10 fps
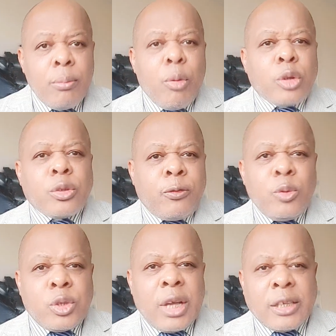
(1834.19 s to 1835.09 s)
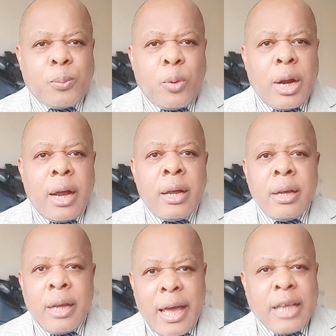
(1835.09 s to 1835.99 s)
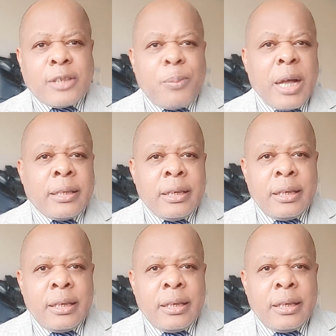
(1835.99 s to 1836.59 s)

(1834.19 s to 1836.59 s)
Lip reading: most of you diaspora, expert,